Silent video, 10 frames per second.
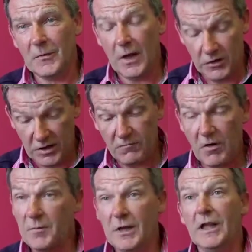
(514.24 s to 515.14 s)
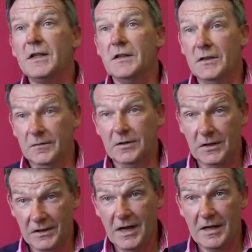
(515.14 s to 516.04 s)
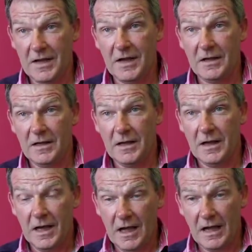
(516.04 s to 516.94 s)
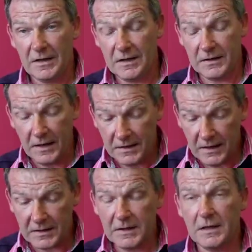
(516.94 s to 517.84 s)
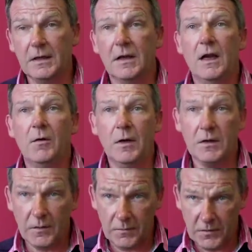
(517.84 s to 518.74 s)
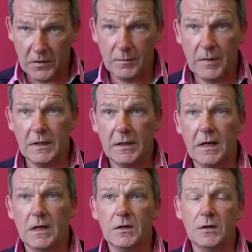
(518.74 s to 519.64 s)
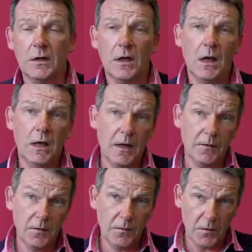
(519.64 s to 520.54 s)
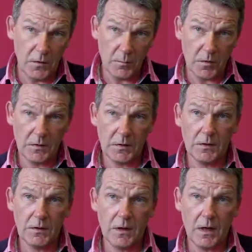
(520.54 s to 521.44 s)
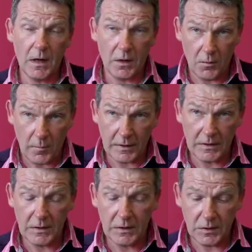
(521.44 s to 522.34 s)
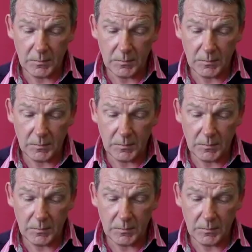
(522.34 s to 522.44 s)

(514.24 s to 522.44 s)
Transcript: And she wrote me a letter to say that. And I sent that in, I went on further medication, and after a few months, I got my teacher's